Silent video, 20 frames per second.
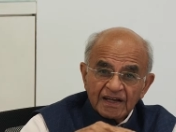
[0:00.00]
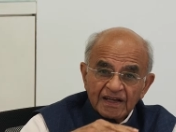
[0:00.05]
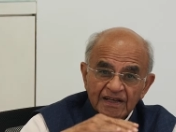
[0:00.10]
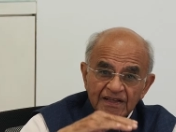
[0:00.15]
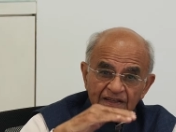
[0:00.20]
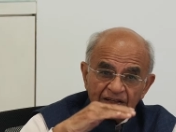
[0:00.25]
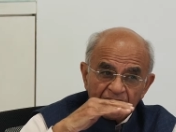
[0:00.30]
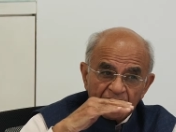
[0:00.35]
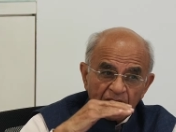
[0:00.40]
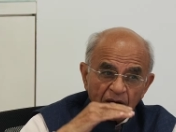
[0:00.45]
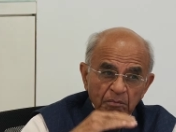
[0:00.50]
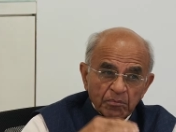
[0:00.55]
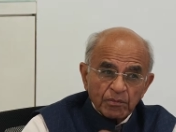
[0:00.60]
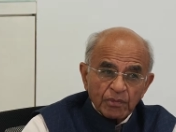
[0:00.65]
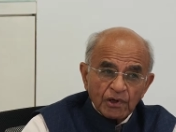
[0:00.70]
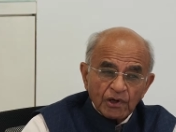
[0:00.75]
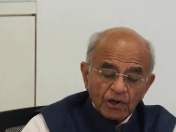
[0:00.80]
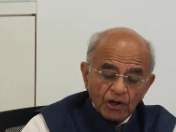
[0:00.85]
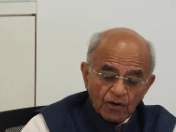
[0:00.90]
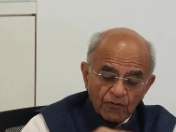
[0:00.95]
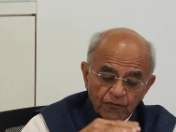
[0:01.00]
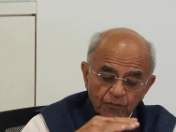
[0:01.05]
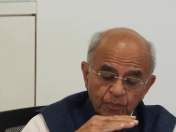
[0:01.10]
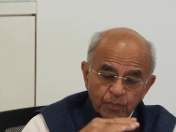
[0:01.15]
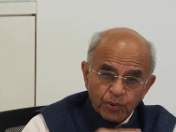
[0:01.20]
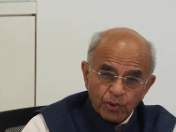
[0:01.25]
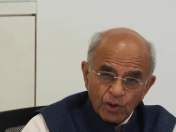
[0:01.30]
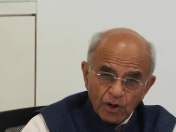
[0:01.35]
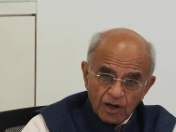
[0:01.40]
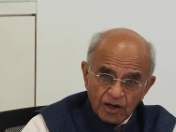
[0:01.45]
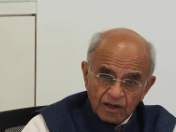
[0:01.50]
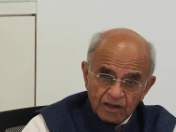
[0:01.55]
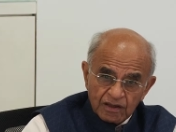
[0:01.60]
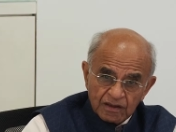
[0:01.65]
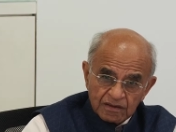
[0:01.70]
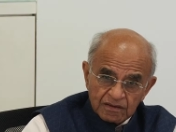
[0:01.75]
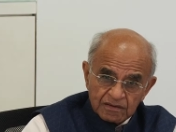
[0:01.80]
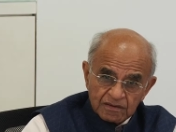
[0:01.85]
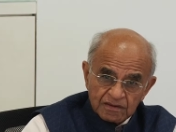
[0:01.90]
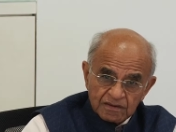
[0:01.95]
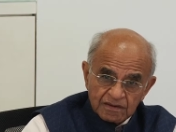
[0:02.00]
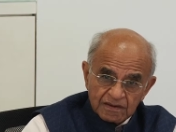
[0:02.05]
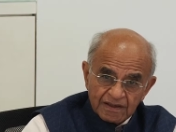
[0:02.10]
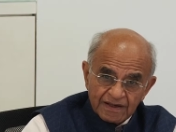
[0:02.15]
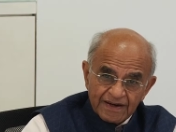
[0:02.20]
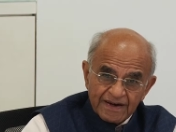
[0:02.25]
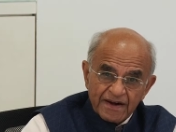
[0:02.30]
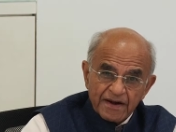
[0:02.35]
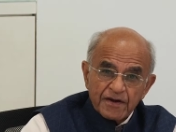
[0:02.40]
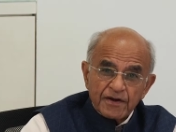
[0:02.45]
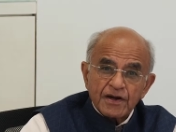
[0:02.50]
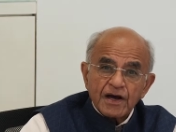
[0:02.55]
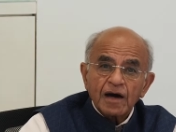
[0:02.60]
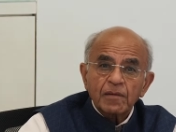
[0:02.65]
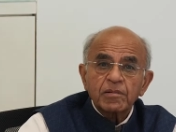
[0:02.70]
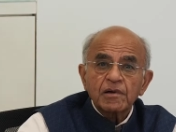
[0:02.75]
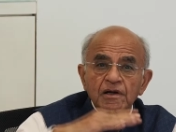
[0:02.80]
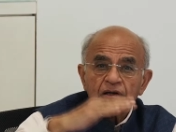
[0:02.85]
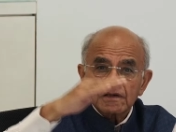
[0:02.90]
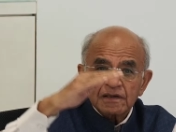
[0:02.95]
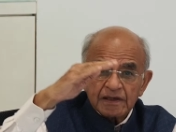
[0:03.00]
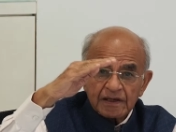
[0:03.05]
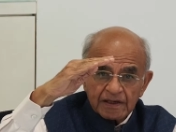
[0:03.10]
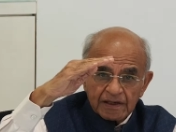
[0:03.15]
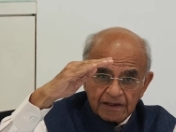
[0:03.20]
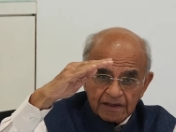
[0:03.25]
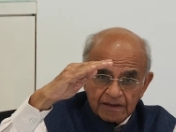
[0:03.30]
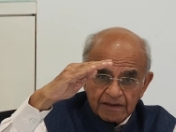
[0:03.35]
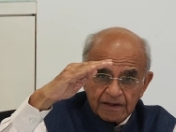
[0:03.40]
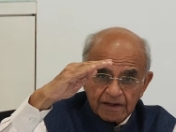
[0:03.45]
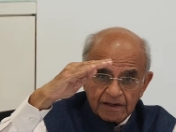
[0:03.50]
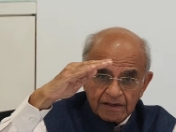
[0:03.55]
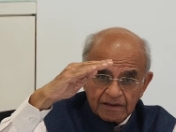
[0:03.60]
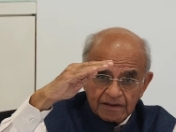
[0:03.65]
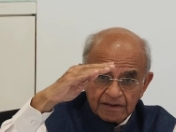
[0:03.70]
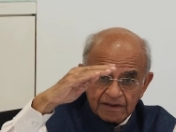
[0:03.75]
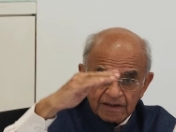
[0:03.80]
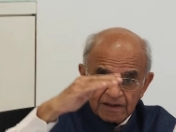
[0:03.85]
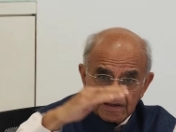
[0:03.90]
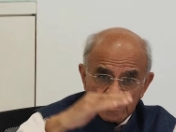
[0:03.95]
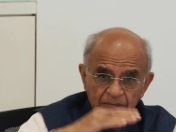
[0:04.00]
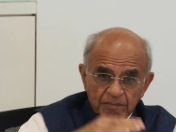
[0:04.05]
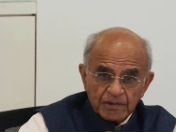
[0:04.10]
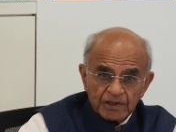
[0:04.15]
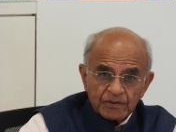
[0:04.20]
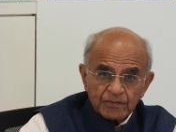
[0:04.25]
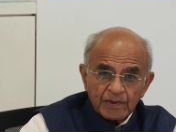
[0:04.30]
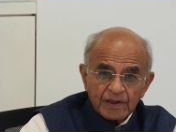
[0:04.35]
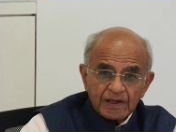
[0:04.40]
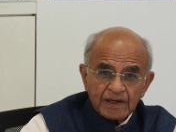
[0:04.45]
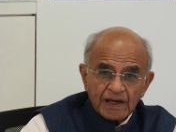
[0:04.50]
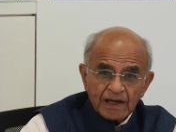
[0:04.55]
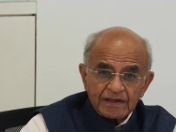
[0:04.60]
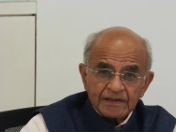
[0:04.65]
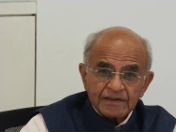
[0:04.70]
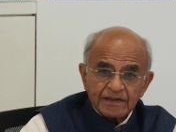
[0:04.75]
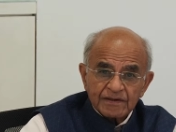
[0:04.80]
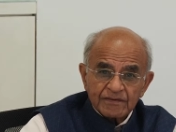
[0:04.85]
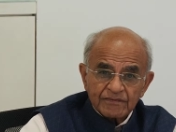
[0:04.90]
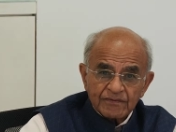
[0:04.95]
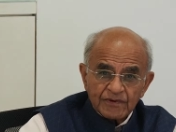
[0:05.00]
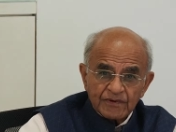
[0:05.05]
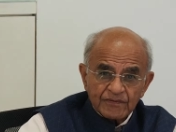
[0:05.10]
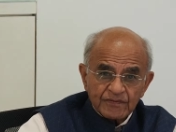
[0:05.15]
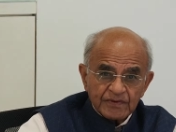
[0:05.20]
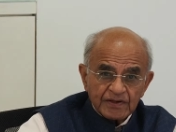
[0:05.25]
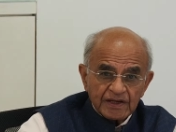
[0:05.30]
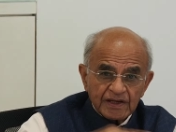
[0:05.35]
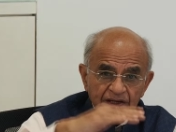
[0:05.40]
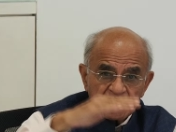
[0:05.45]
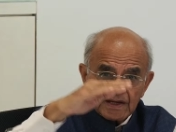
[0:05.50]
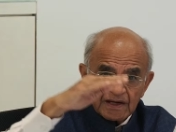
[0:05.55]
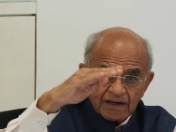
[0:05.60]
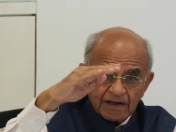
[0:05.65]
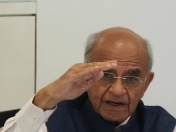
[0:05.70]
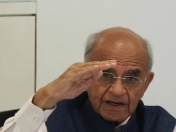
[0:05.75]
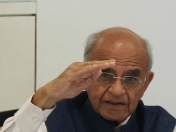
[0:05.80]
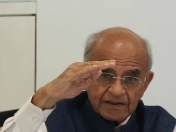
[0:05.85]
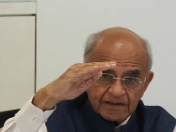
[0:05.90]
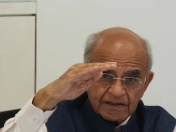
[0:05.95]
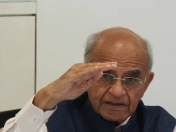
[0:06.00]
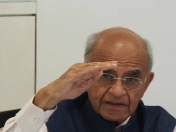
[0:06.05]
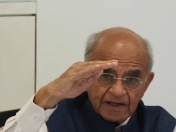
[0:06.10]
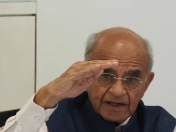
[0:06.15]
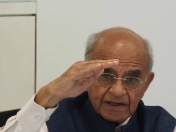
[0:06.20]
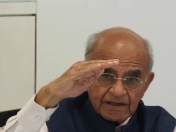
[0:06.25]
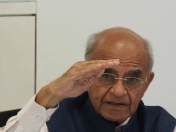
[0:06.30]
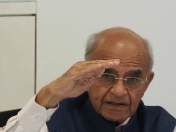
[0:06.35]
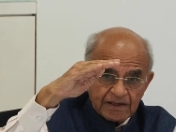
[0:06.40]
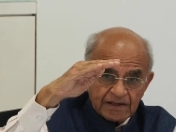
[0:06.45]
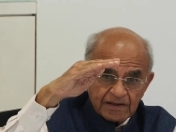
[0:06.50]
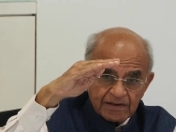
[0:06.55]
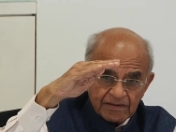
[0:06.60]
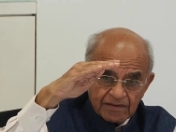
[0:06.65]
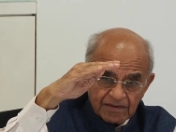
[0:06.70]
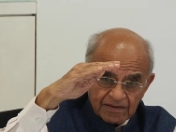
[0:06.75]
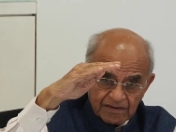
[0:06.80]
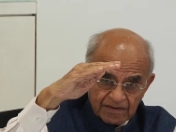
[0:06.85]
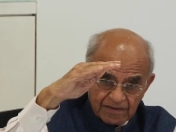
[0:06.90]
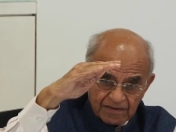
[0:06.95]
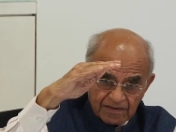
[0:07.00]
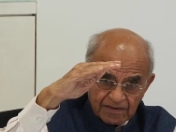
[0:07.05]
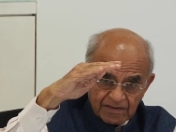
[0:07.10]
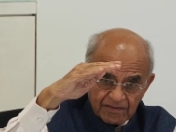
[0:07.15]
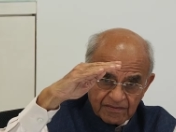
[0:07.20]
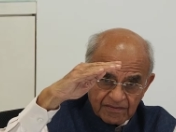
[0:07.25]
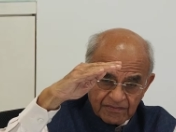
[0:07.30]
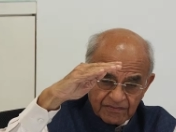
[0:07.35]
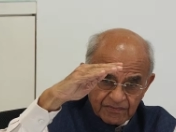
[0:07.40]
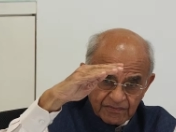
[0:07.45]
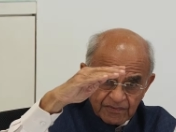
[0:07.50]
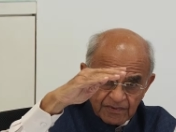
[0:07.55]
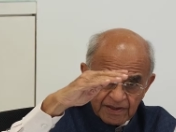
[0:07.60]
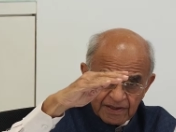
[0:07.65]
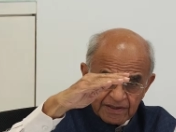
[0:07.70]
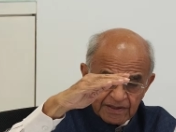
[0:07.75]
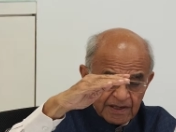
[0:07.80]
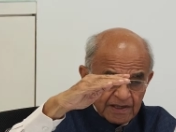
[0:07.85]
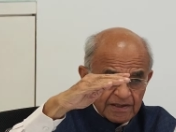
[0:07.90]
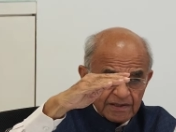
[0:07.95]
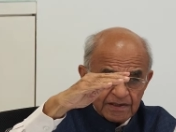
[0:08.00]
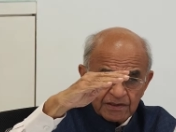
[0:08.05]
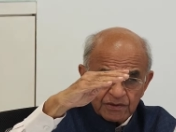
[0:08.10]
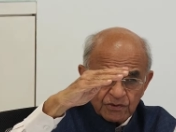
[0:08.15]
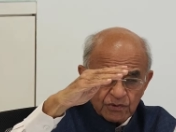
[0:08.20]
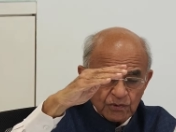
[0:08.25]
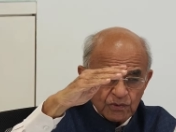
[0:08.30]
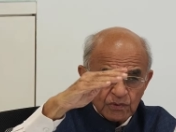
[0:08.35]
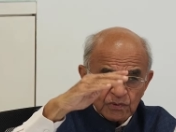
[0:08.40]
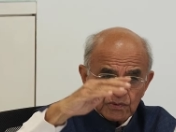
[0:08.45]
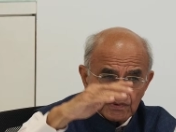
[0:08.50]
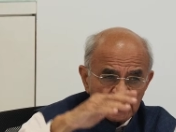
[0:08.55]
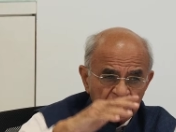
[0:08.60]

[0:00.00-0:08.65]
the number of poor doubled in India between 1950 and 1980, at 82.